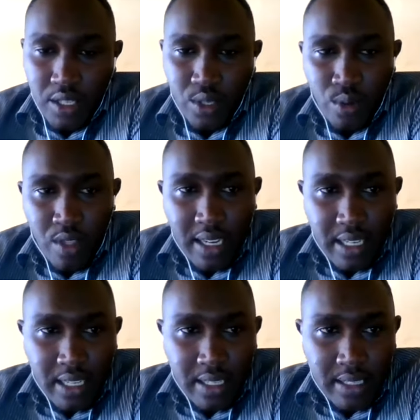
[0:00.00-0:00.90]
so that
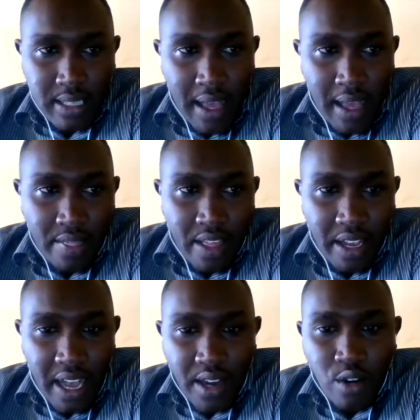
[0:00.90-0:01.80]
is uh, the
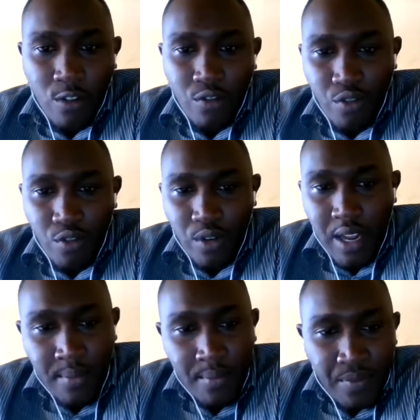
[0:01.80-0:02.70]
kind of food